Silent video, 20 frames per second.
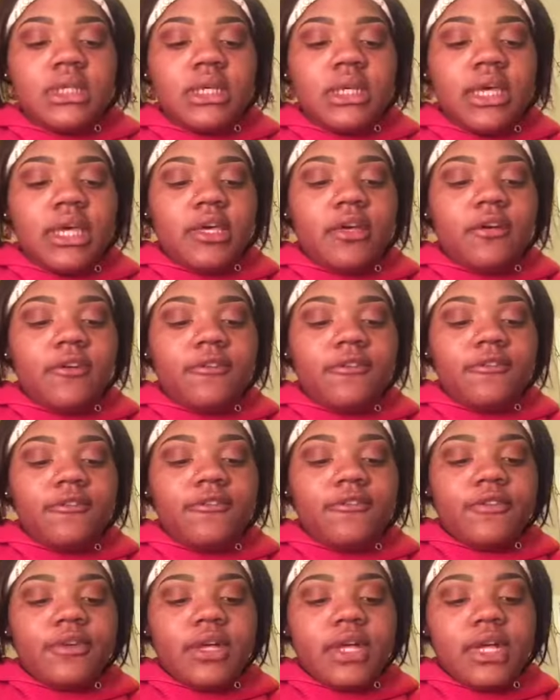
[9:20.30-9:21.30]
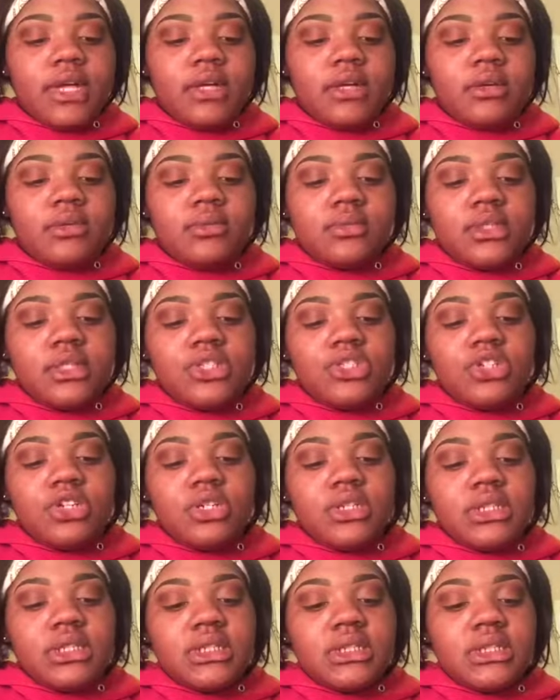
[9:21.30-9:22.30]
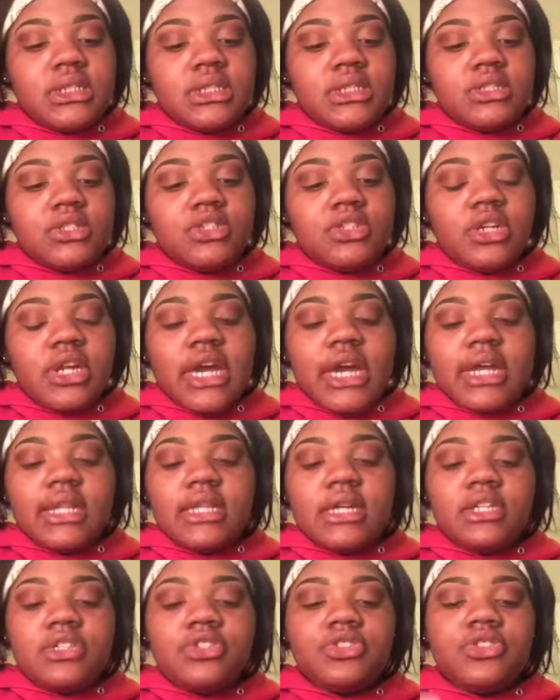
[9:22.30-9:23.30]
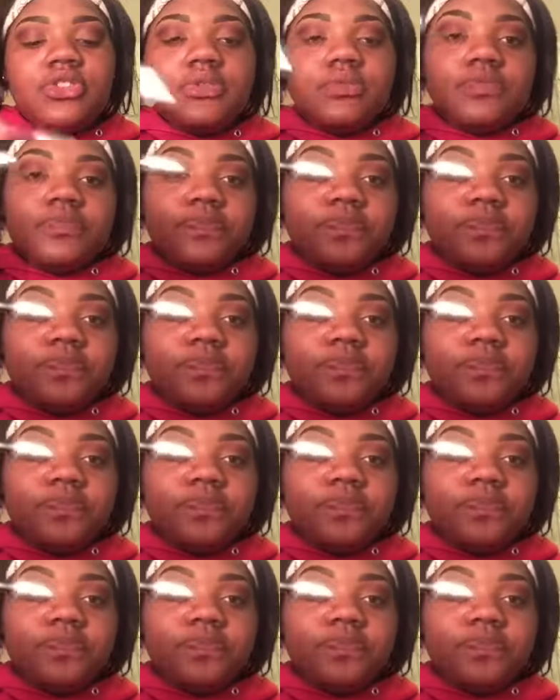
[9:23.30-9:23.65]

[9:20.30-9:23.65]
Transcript: the e.l.f. Stardust Glitter Eyeliner.